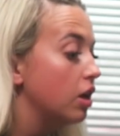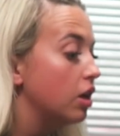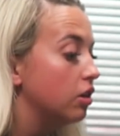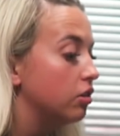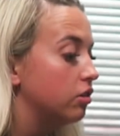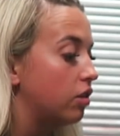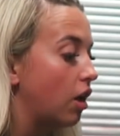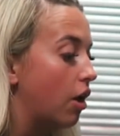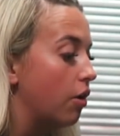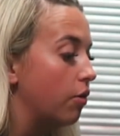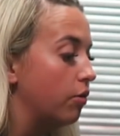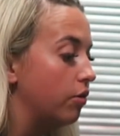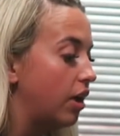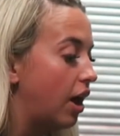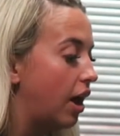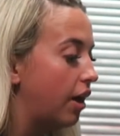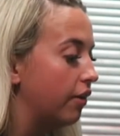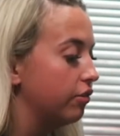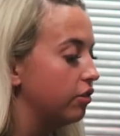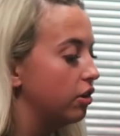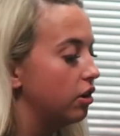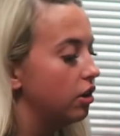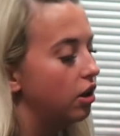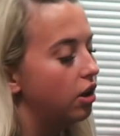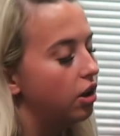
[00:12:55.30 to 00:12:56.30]
So you
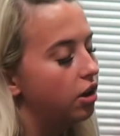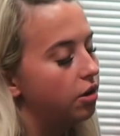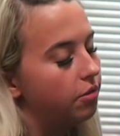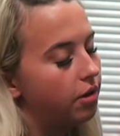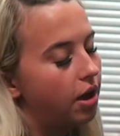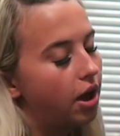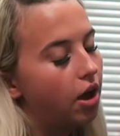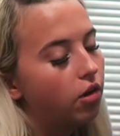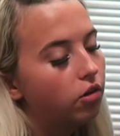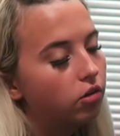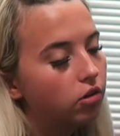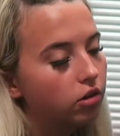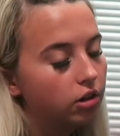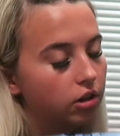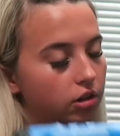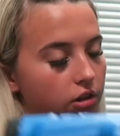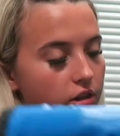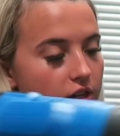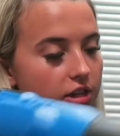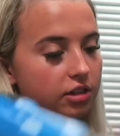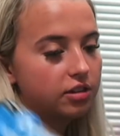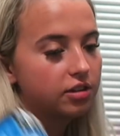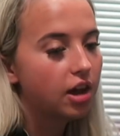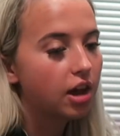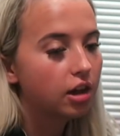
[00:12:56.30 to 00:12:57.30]
have to learn about all
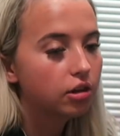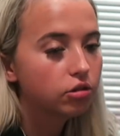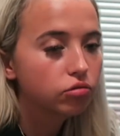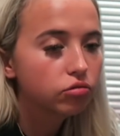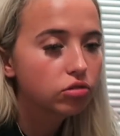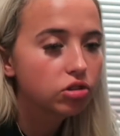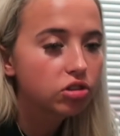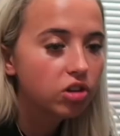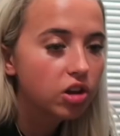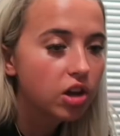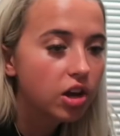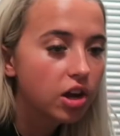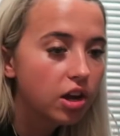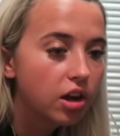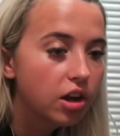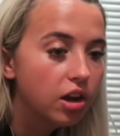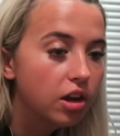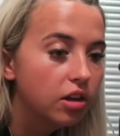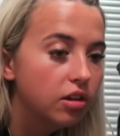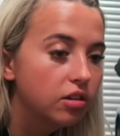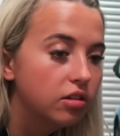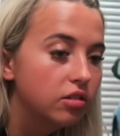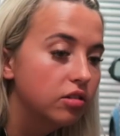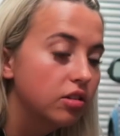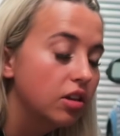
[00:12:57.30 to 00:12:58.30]
of your tax
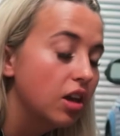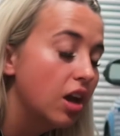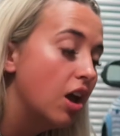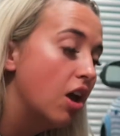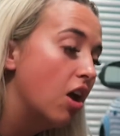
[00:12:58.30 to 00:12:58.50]
returns,